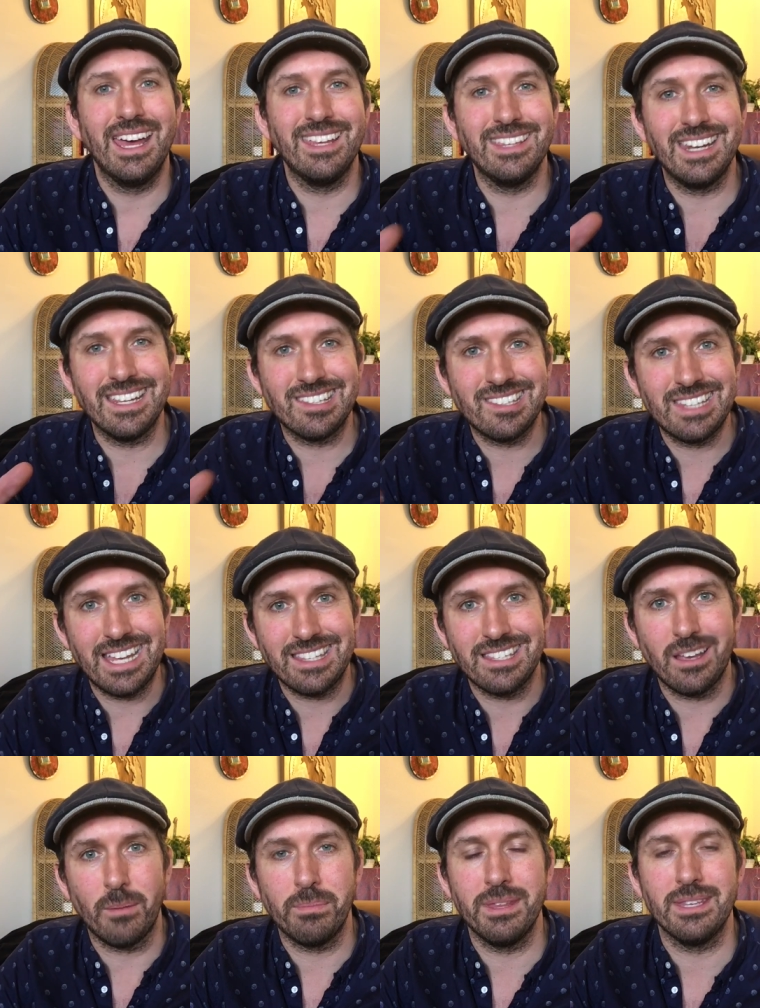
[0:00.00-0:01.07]
and then it sets
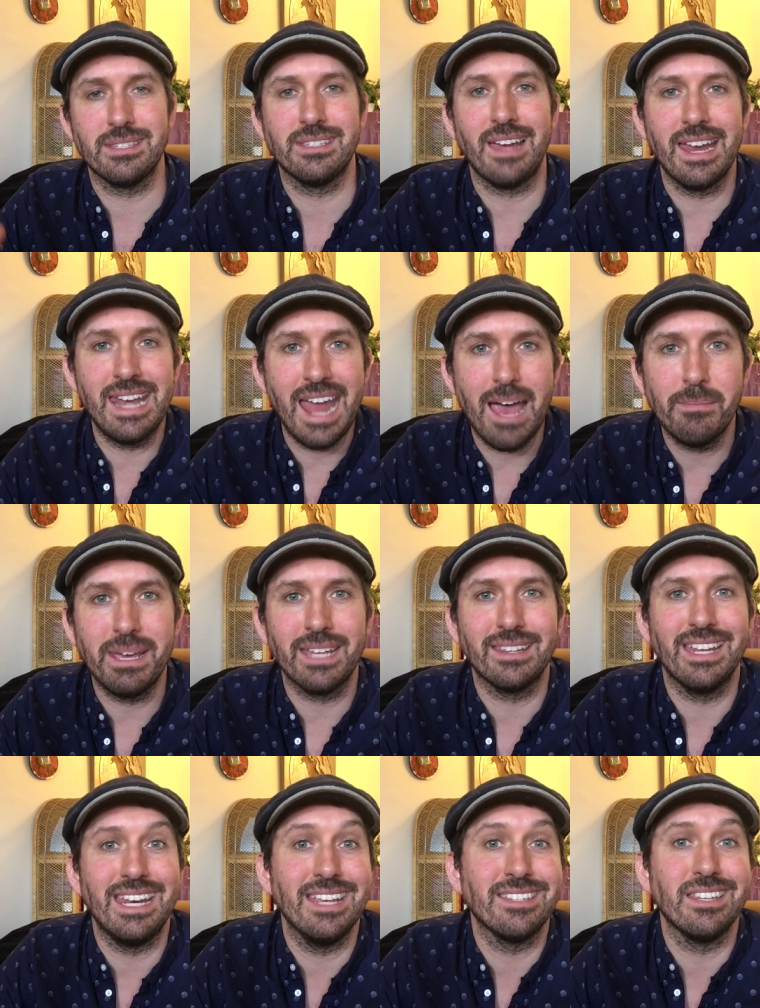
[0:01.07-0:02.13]
up this dynamic
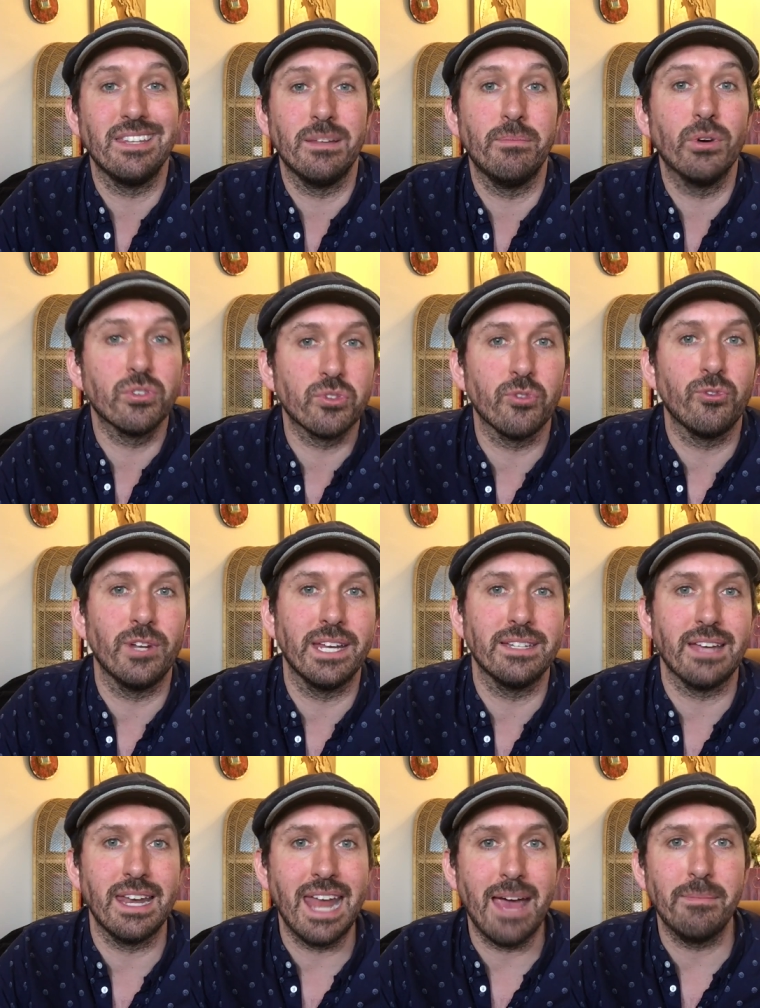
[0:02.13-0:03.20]
that isn't the most fulfilling
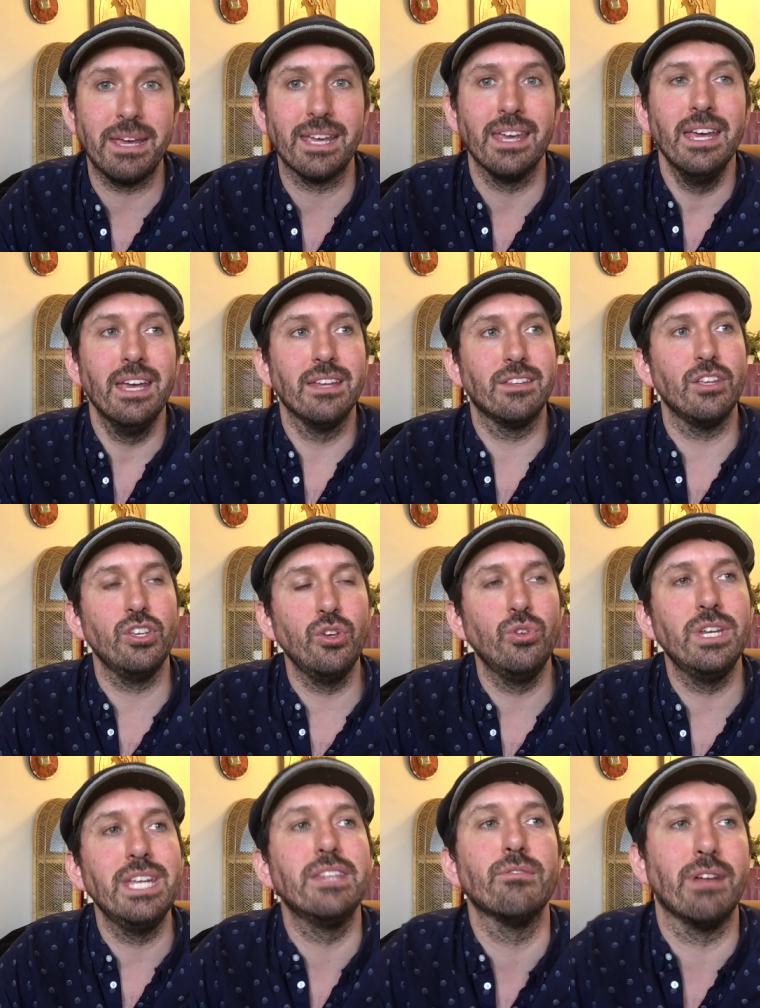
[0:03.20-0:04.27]
dynamic, that you
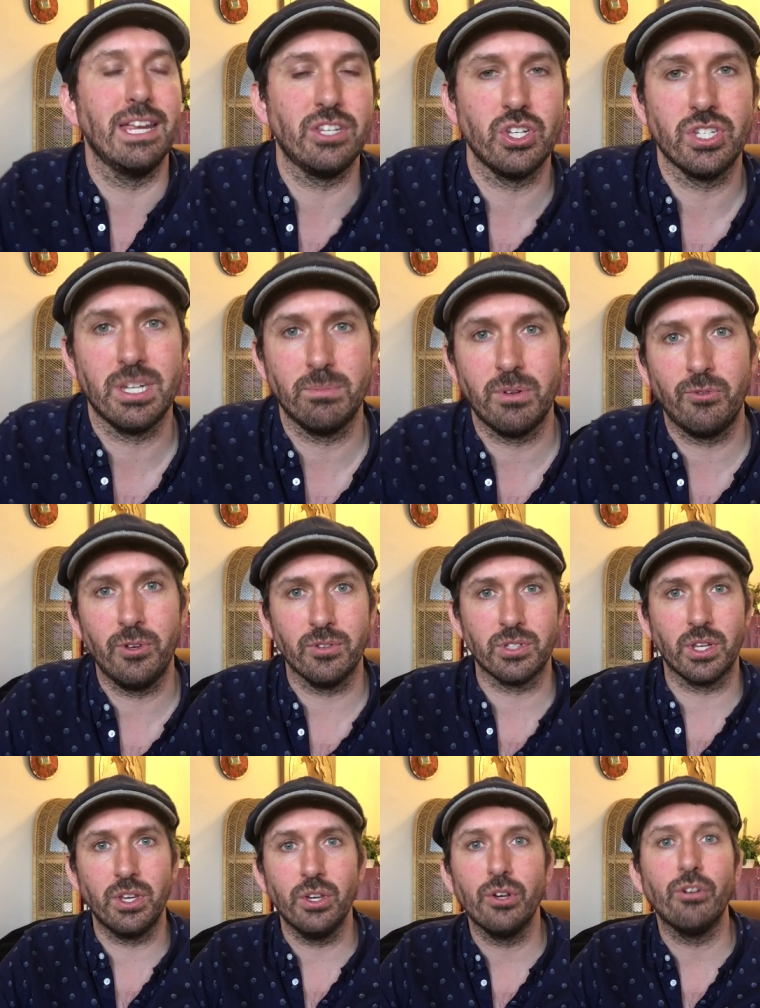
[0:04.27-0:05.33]
need the relationship to feel
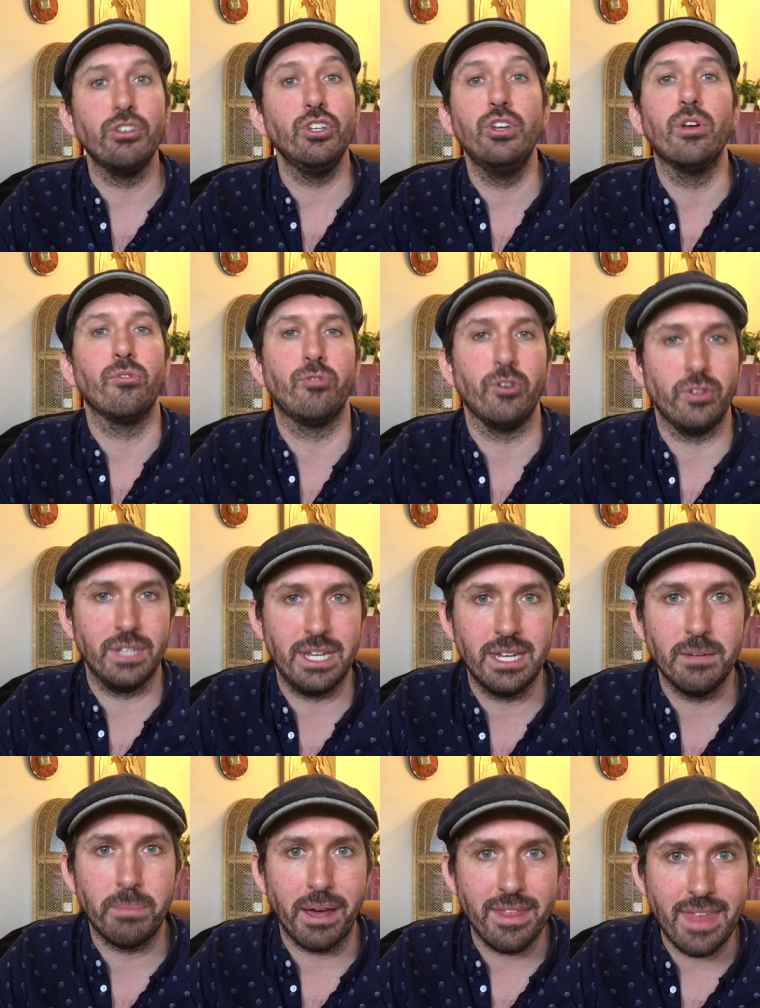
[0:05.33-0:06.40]
secure and you don't feel
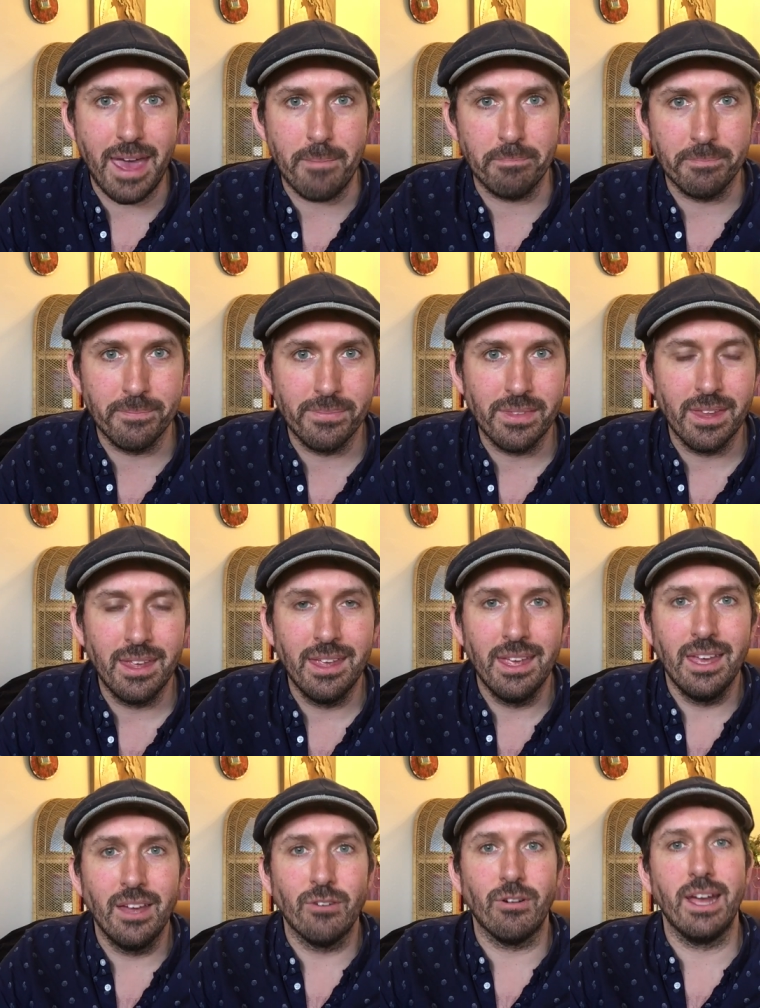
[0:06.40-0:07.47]
needed by them,
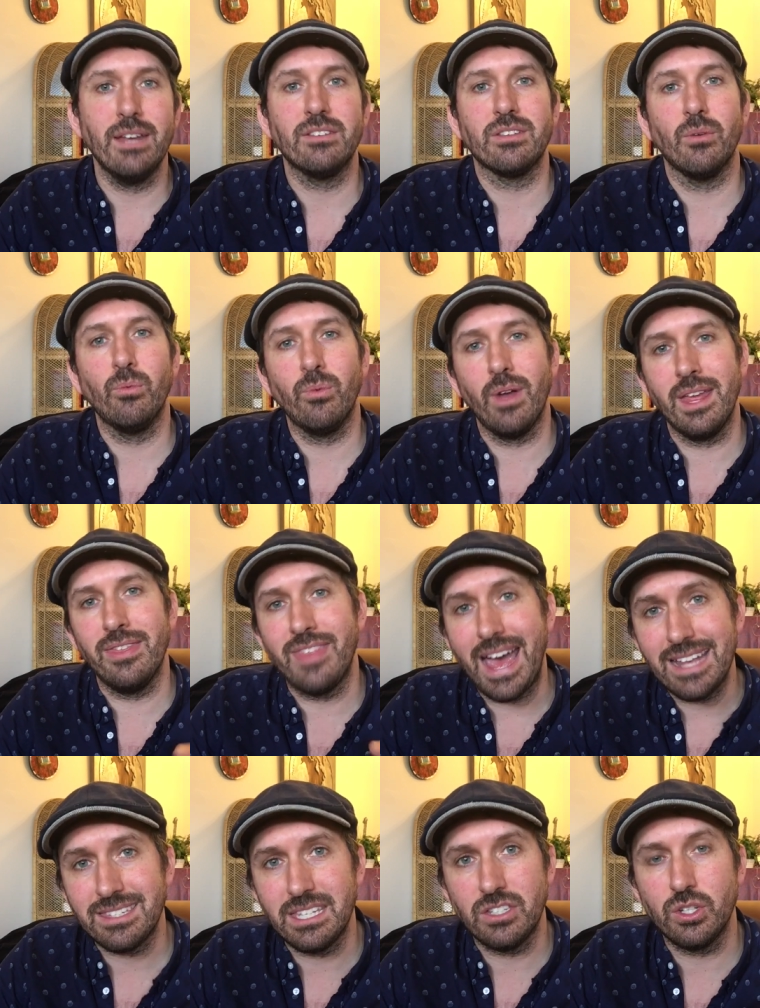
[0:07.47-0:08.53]
right? So in
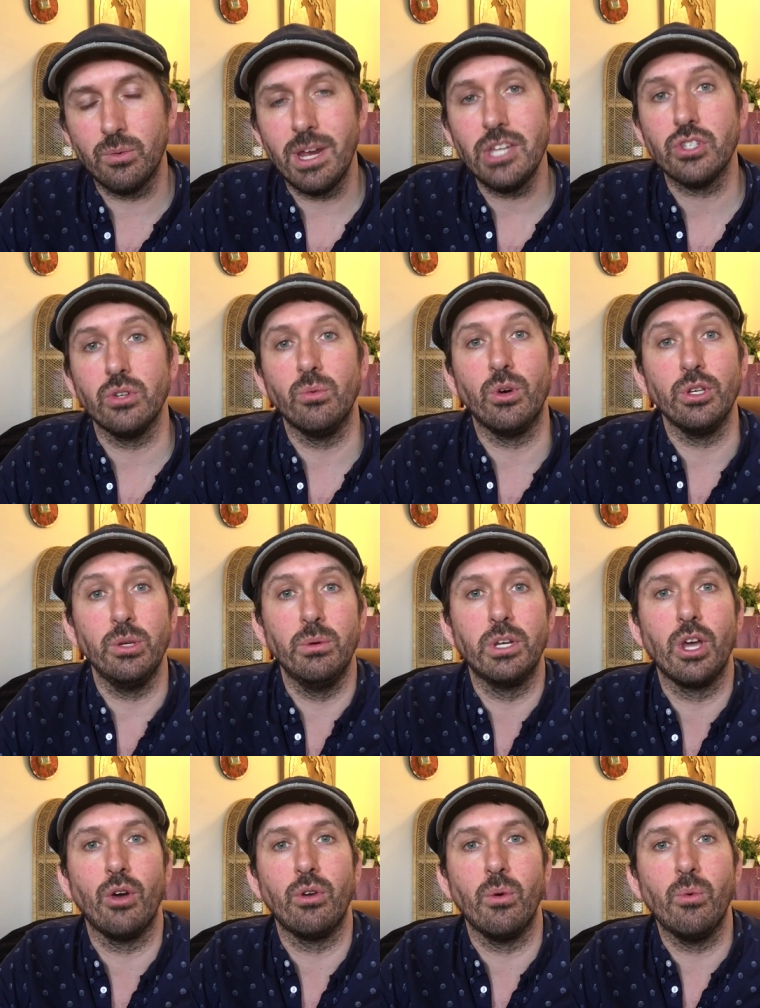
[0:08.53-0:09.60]
that situation, what you would
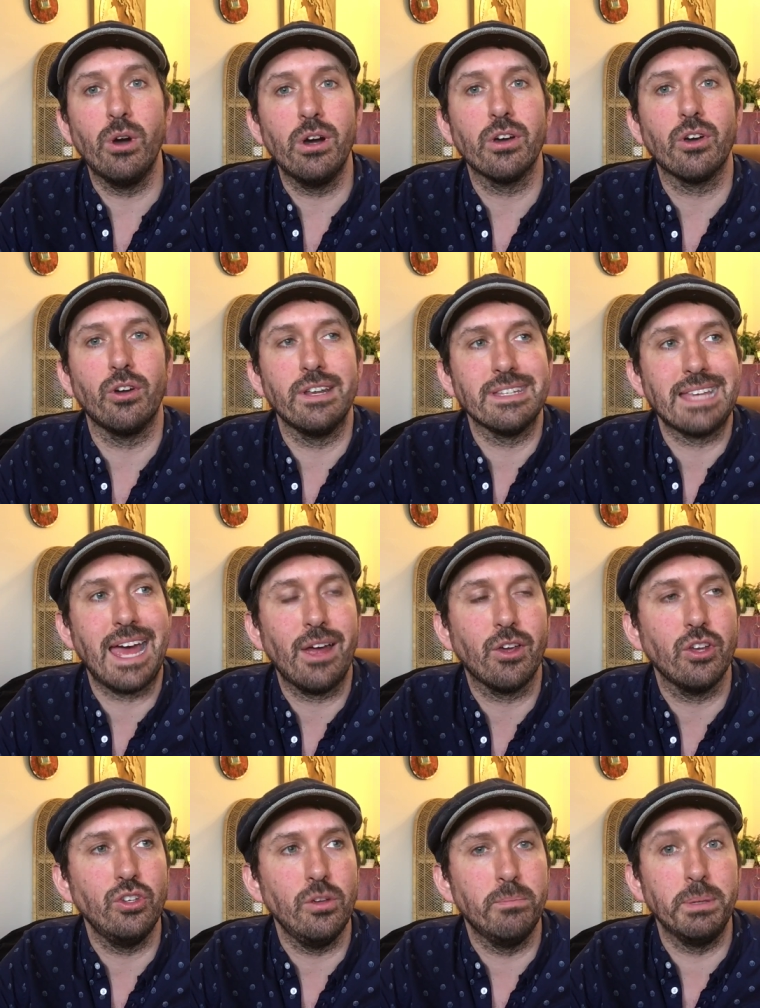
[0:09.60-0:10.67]
go to work on is how
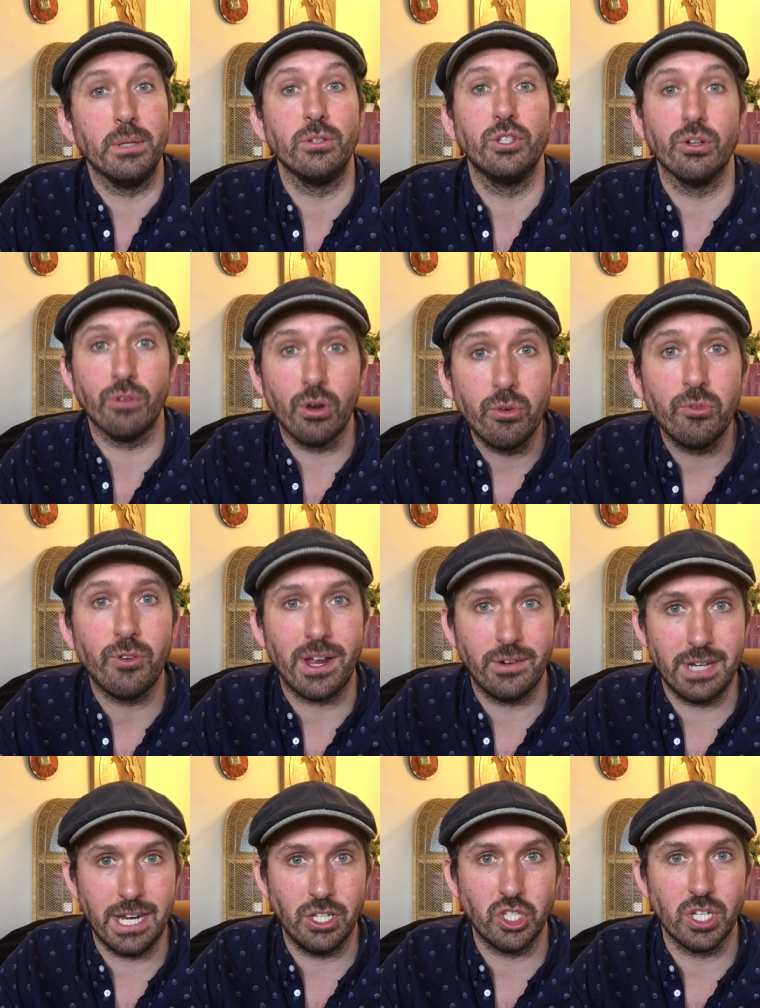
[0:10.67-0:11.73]
can you build your own
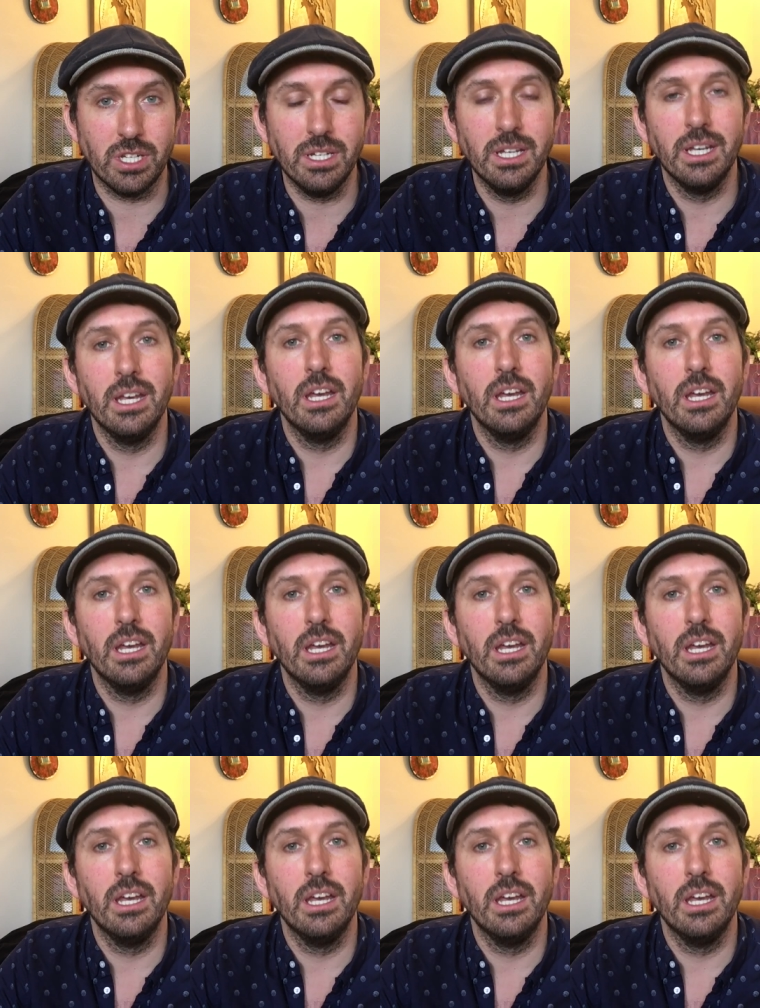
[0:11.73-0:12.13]
foundation,